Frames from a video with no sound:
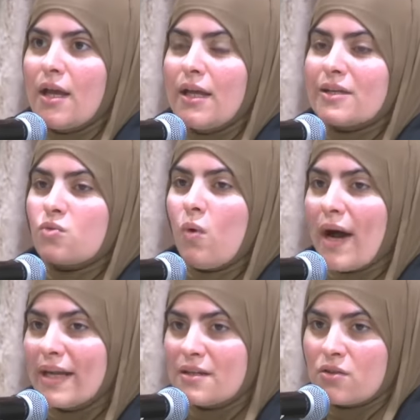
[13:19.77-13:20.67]
is,
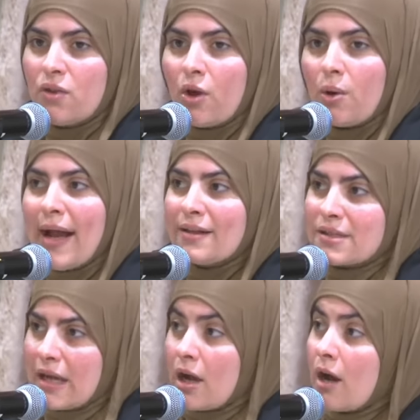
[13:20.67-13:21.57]
why doesn't the Quran
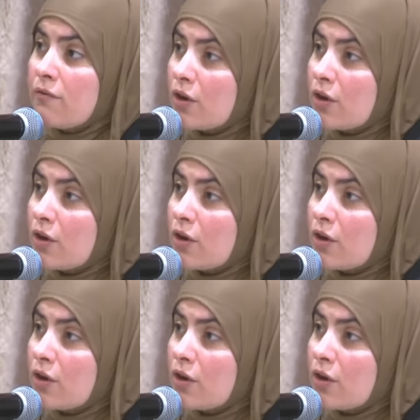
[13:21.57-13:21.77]
say, cover